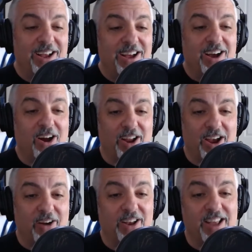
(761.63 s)
on
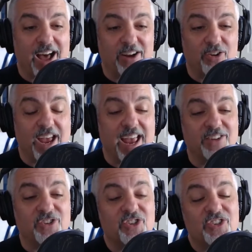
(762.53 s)
Aaron Donald.
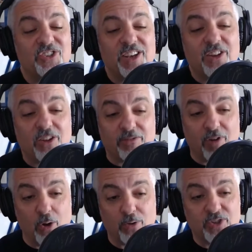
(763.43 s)
And still,
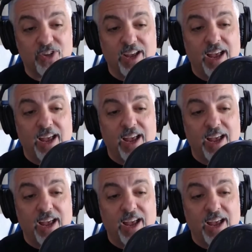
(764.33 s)
folks,